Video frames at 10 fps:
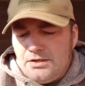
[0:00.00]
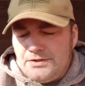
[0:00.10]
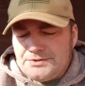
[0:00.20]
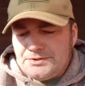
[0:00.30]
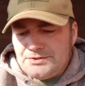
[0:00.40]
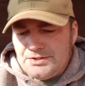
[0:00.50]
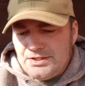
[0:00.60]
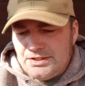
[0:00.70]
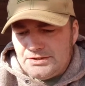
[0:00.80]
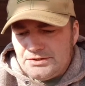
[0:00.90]
This is
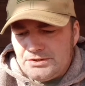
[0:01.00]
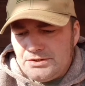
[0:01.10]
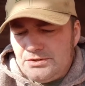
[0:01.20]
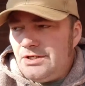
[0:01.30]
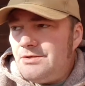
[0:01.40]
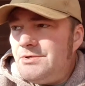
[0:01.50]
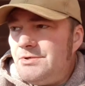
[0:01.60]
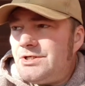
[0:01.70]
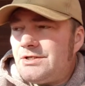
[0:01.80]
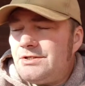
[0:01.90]
it. You need to be
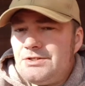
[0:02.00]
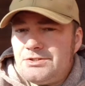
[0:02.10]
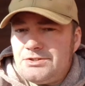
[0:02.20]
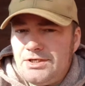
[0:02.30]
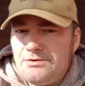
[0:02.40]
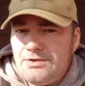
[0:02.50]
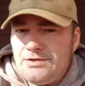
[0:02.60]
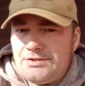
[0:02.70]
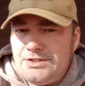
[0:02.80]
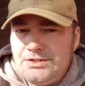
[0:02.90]
checking this channel
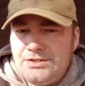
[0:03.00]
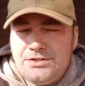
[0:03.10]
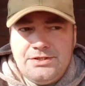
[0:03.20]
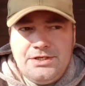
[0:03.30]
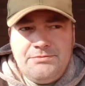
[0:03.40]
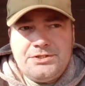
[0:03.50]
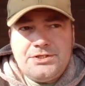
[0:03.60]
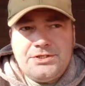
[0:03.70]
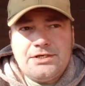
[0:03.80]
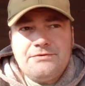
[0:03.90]
out here. You need to be
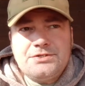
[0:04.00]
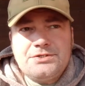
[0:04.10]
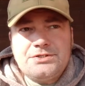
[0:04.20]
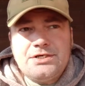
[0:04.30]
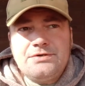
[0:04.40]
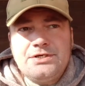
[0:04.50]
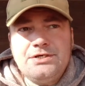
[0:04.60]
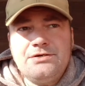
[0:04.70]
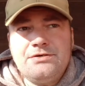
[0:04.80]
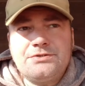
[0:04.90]
checking out this channel
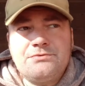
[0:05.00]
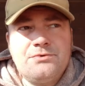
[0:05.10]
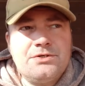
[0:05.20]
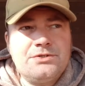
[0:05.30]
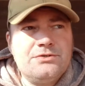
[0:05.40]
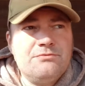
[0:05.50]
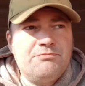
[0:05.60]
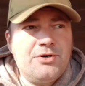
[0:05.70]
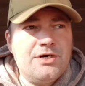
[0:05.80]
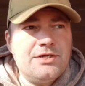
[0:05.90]
here. It's a one-two
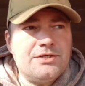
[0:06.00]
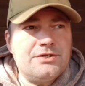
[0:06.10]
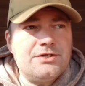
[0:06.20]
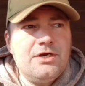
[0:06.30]
punch.